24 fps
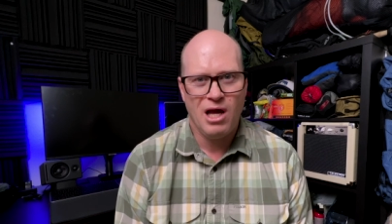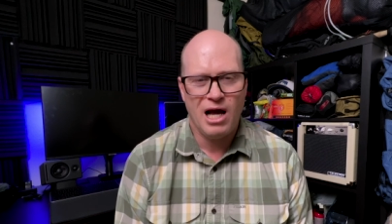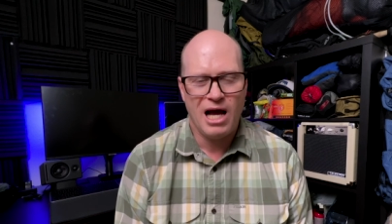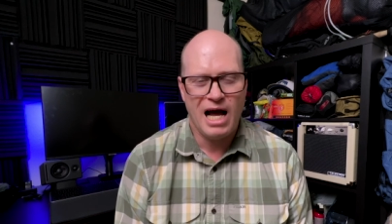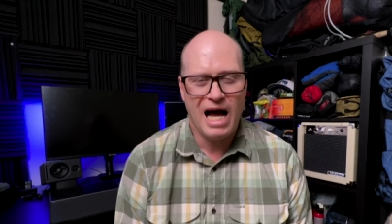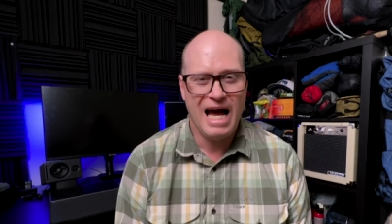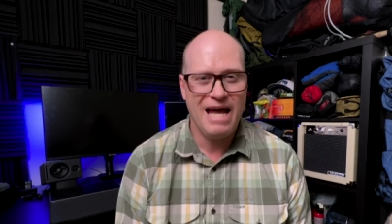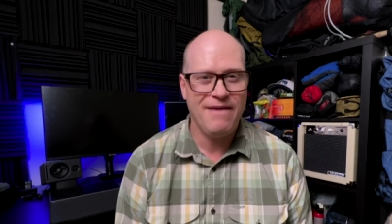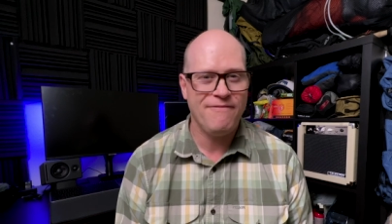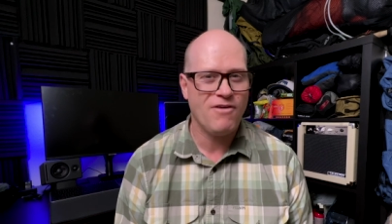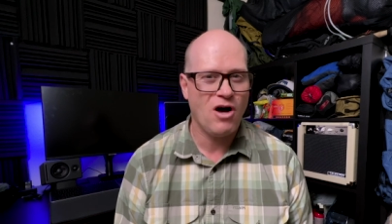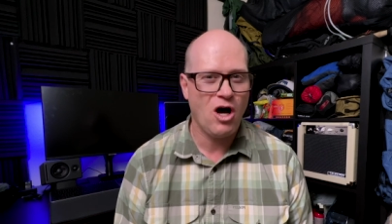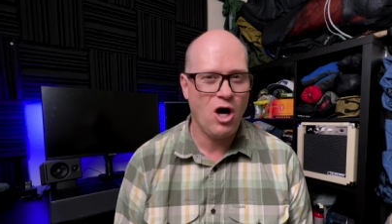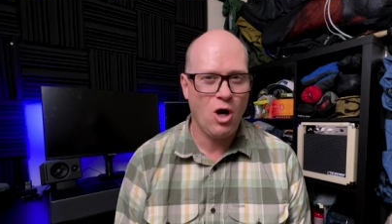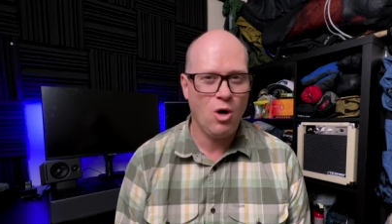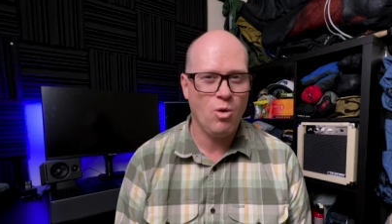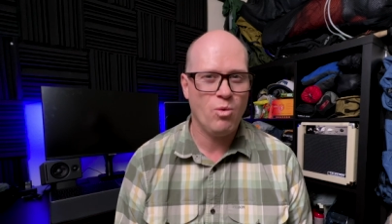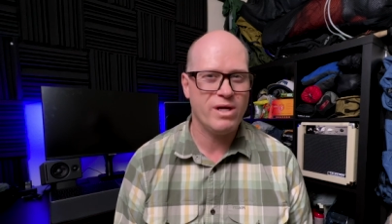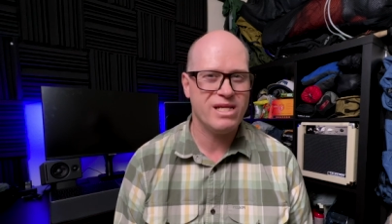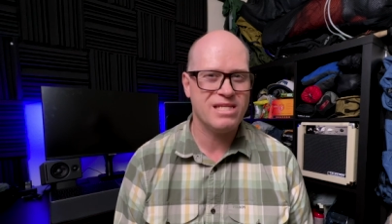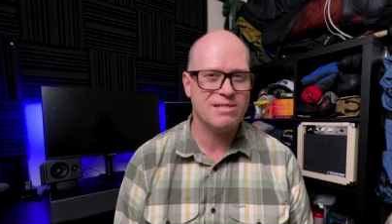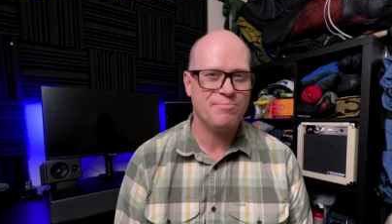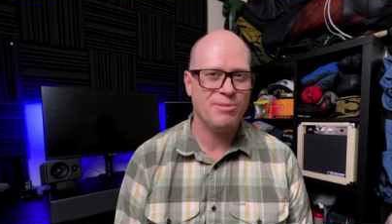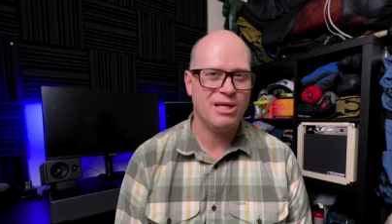I've
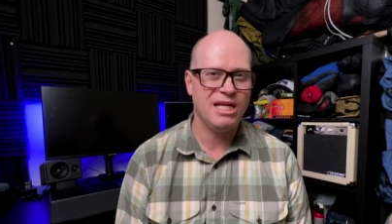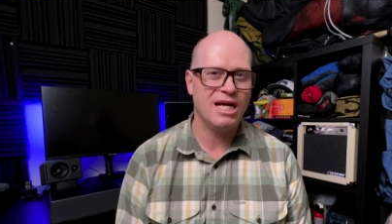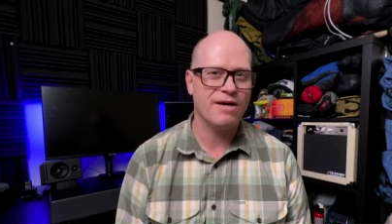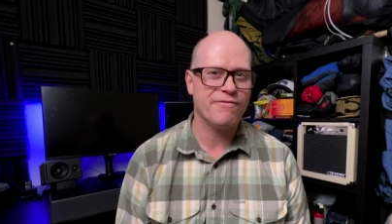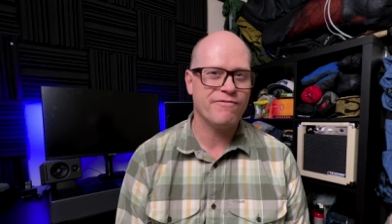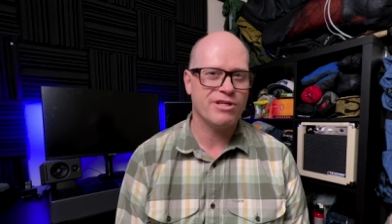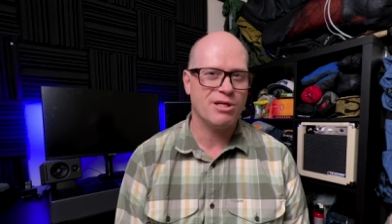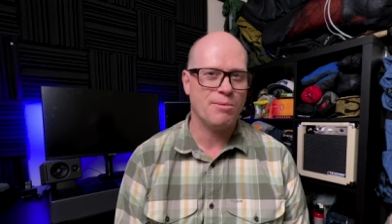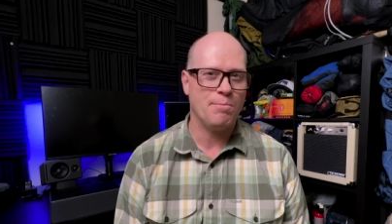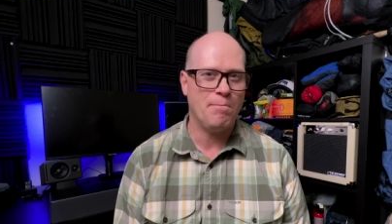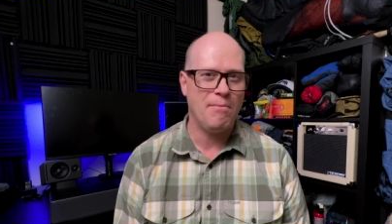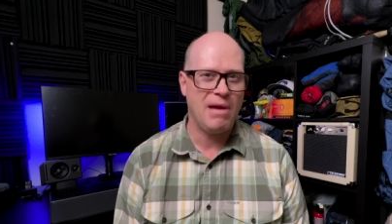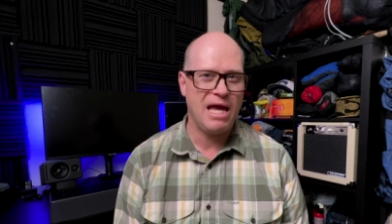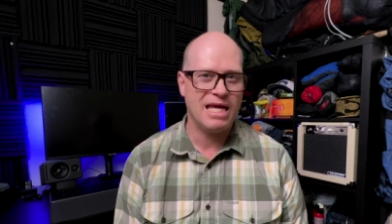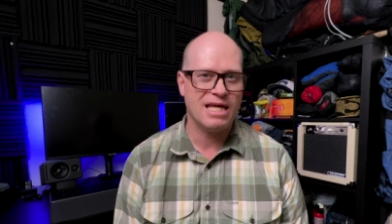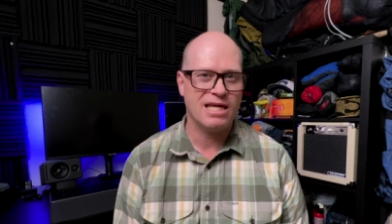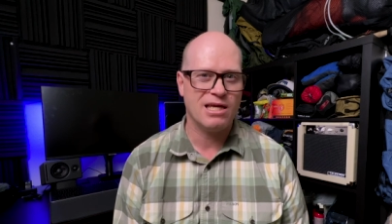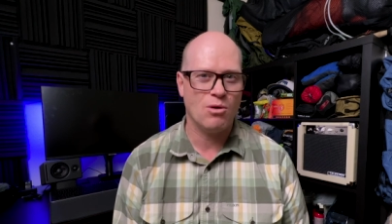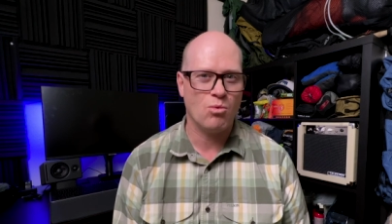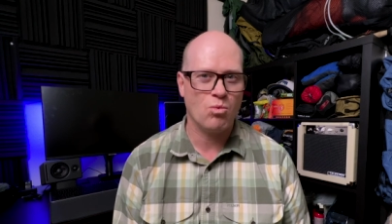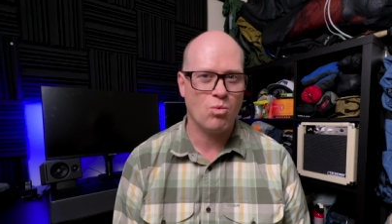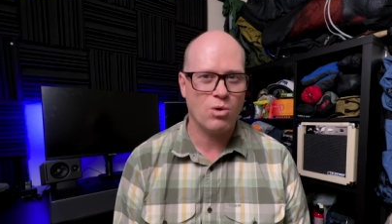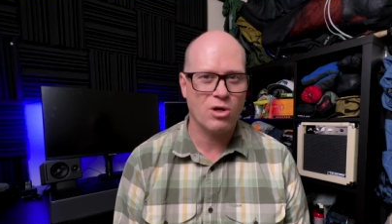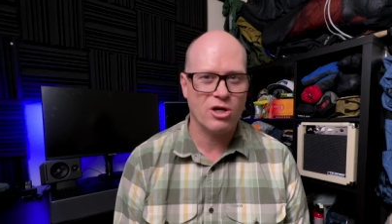always been able to make
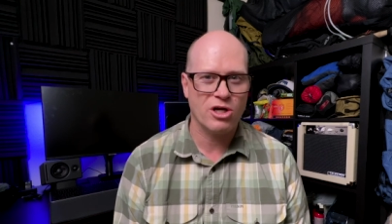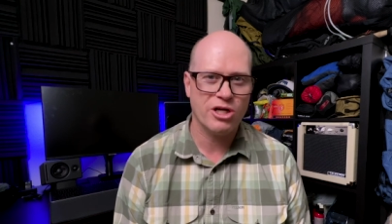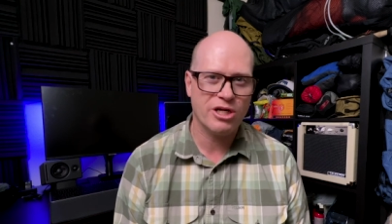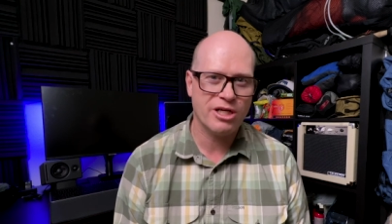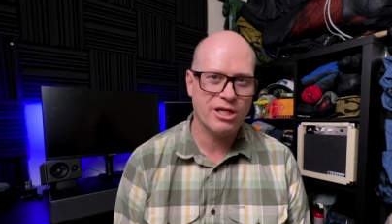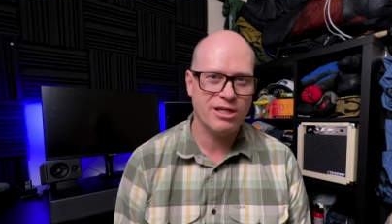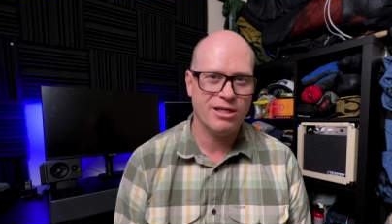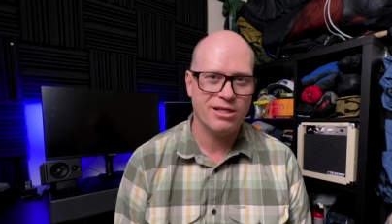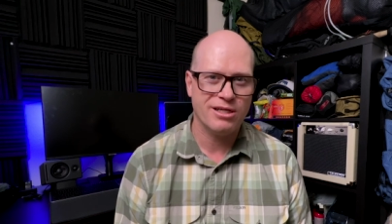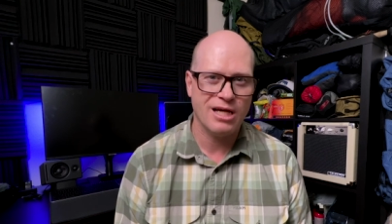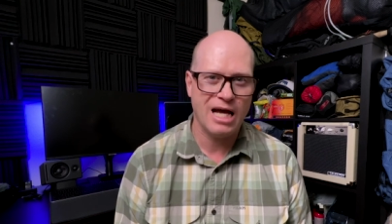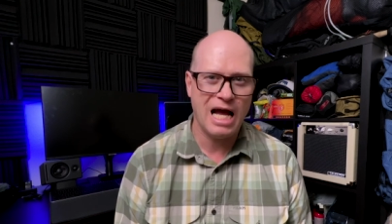it work.